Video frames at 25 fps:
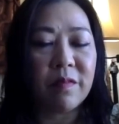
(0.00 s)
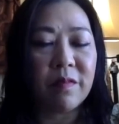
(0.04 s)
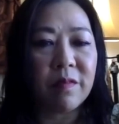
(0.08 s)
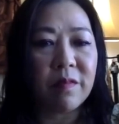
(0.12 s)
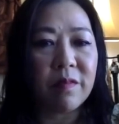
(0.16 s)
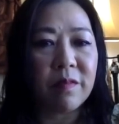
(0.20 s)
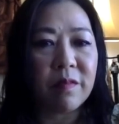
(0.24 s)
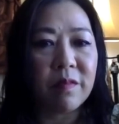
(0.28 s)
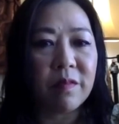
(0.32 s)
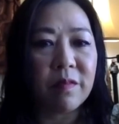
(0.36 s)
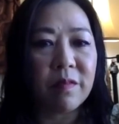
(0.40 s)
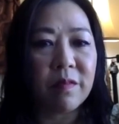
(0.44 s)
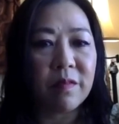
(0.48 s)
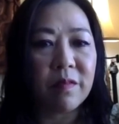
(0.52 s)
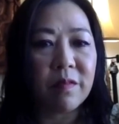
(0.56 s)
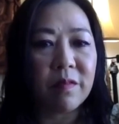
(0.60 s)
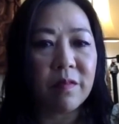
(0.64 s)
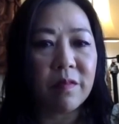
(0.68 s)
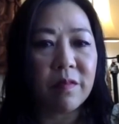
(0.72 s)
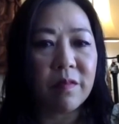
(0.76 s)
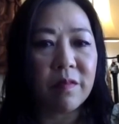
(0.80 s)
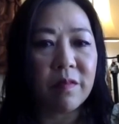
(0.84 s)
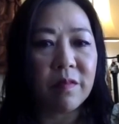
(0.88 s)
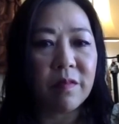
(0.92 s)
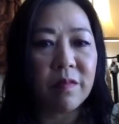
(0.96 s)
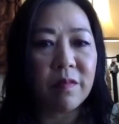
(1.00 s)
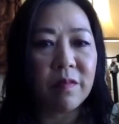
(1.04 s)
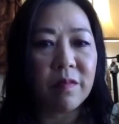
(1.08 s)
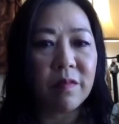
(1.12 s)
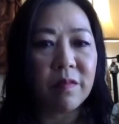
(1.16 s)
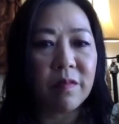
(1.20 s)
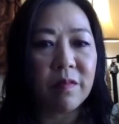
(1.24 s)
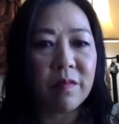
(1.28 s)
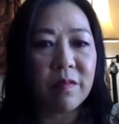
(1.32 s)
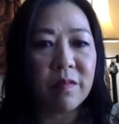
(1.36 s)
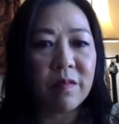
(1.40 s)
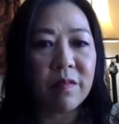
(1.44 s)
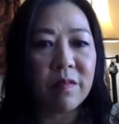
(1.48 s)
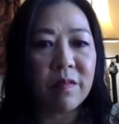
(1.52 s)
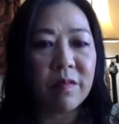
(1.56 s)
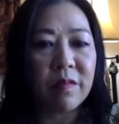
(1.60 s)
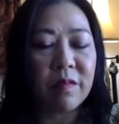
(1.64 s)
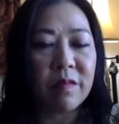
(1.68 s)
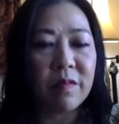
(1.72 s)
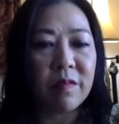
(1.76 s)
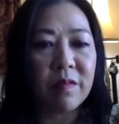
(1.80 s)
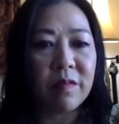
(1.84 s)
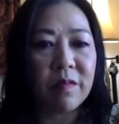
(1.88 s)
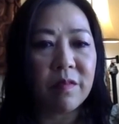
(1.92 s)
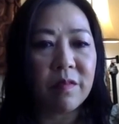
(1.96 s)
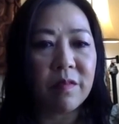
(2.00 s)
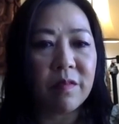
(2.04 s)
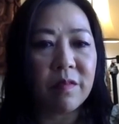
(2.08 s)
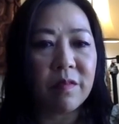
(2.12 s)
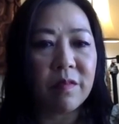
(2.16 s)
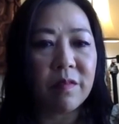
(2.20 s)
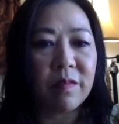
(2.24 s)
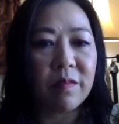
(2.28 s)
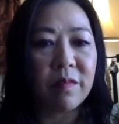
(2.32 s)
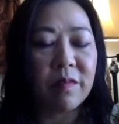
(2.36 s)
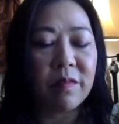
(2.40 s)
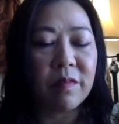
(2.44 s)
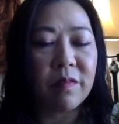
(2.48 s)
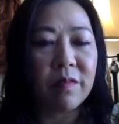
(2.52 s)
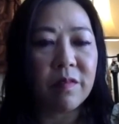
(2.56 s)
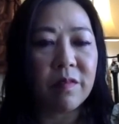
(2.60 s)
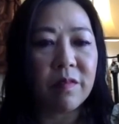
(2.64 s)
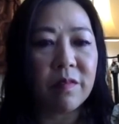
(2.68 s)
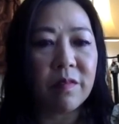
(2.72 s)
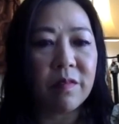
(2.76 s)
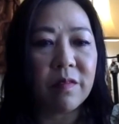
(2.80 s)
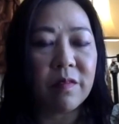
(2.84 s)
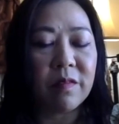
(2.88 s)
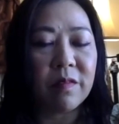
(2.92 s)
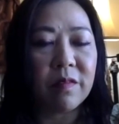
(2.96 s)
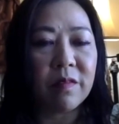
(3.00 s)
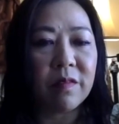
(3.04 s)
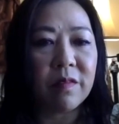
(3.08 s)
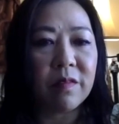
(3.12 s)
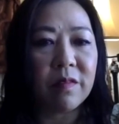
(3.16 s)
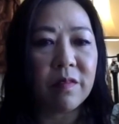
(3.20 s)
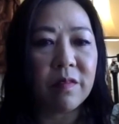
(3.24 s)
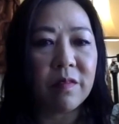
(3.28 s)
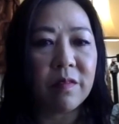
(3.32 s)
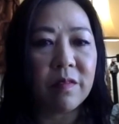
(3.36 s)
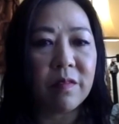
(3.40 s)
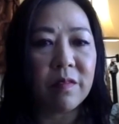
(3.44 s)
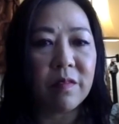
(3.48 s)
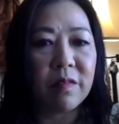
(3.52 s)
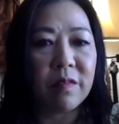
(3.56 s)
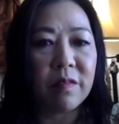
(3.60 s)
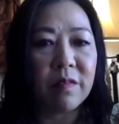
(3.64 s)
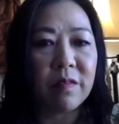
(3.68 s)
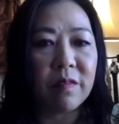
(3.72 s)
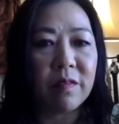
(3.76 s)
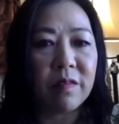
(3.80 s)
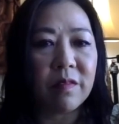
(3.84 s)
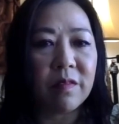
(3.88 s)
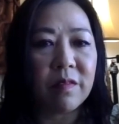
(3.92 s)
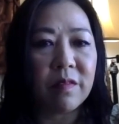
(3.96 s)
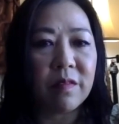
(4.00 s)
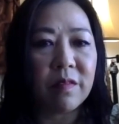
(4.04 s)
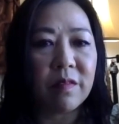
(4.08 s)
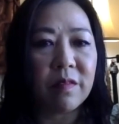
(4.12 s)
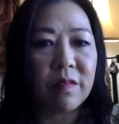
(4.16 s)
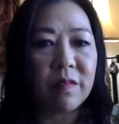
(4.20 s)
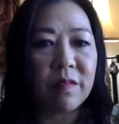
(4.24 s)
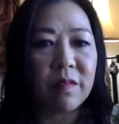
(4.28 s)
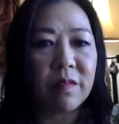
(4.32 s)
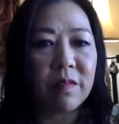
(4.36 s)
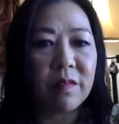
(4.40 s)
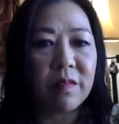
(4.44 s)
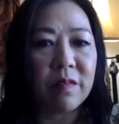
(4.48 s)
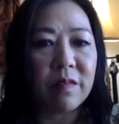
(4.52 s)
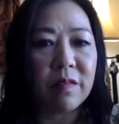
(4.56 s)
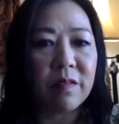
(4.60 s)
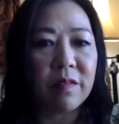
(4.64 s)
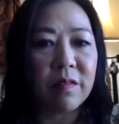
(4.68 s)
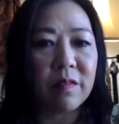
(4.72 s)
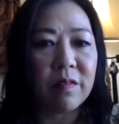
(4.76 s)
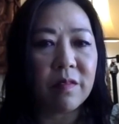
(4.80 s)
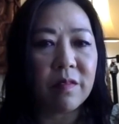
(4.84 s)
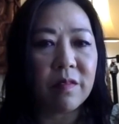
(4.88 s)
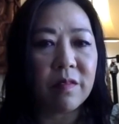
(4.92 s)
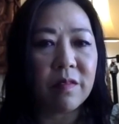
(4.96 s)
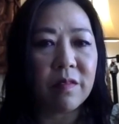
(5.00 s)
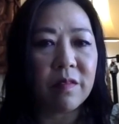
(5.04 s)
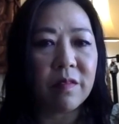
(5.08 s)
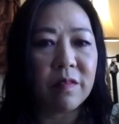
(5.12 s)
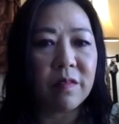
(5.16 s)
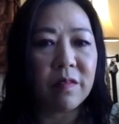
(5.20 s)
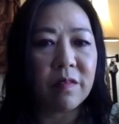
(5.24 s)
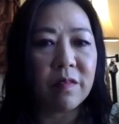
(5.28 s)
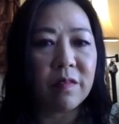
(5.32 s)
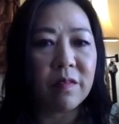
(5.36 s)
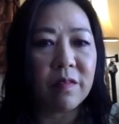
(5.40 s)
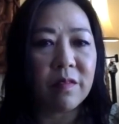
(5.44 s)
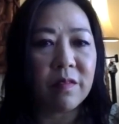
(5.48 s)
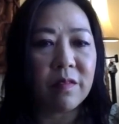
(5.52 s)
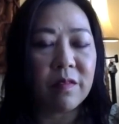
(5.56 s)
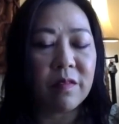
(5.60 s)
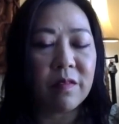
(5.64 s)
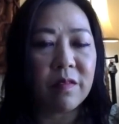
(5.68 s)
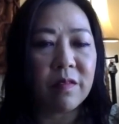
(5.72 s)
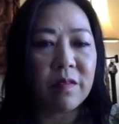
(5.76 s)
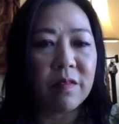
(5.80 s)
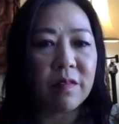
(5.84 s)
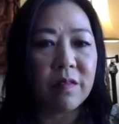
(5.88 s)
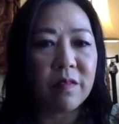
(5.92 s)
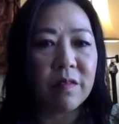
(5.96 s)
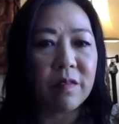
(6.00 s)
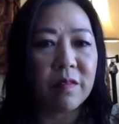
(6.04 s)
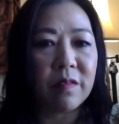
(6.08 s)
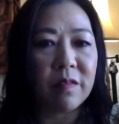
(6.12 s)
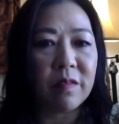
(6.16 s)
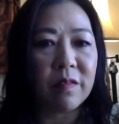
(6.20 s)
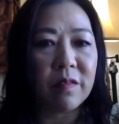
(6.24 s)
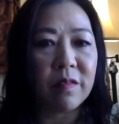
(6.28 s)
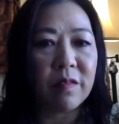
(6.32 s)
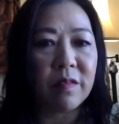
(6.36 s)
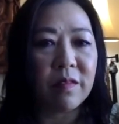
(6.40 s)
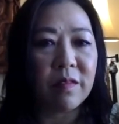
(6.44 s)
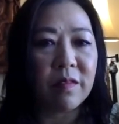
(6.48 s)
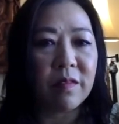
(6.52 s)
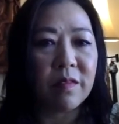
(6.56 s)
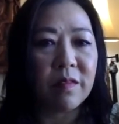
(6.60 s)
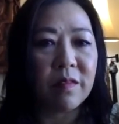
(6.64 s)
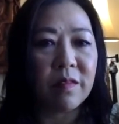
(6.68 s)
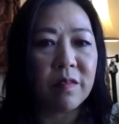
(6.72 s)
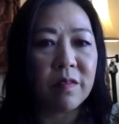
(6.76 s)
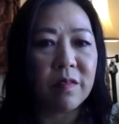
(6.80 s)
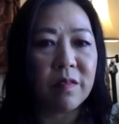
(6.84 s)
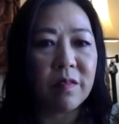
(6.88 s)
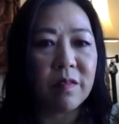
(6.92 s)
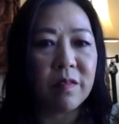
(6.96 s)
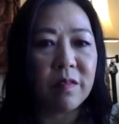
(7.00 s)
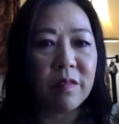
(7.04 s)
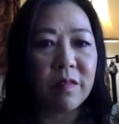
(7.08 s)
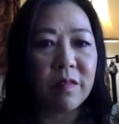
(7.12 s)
(silent)